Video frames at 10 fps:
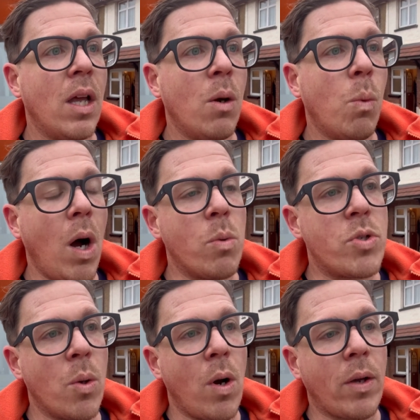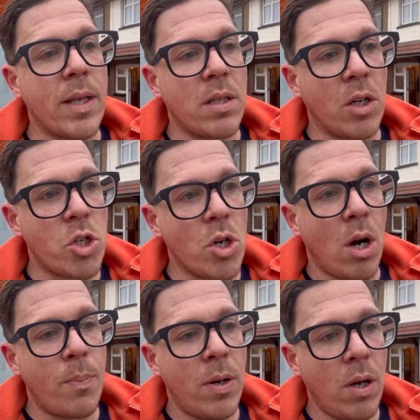what I'll do, I'll get to the
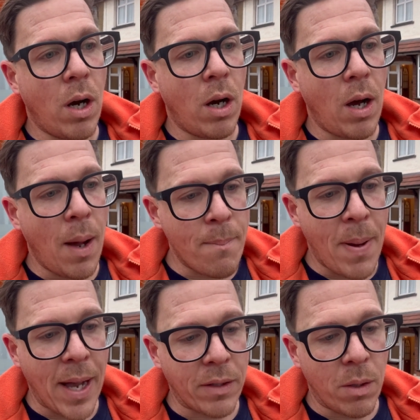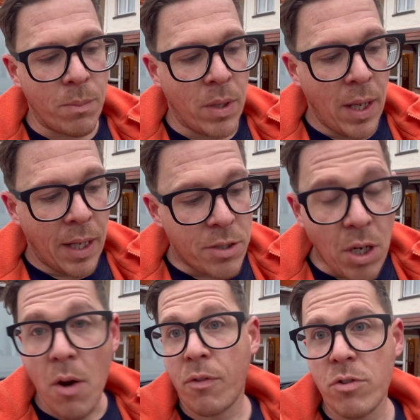shop, I'll unpack them and just
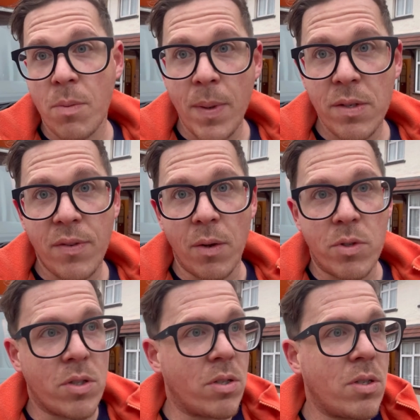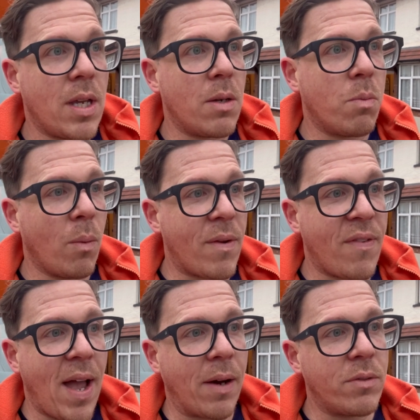go through some bits with you just to see what we
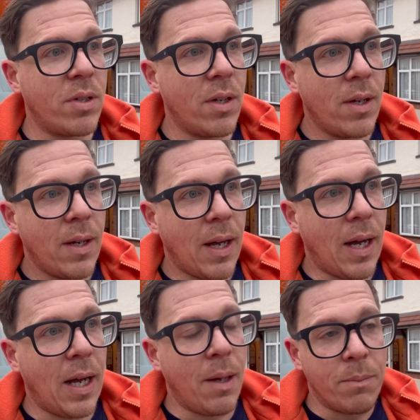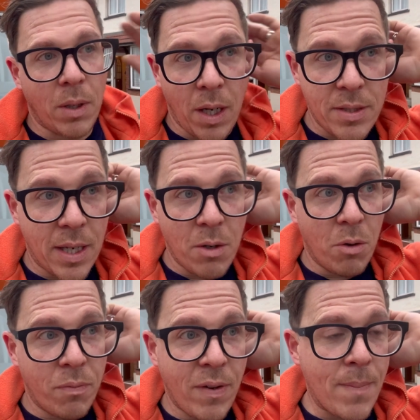found. I'd like to hear
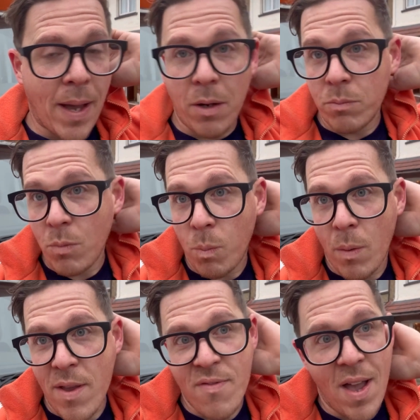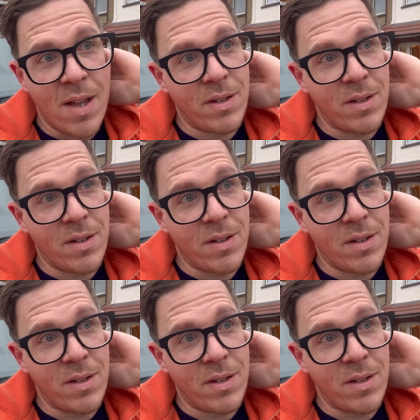your feedback on what we found,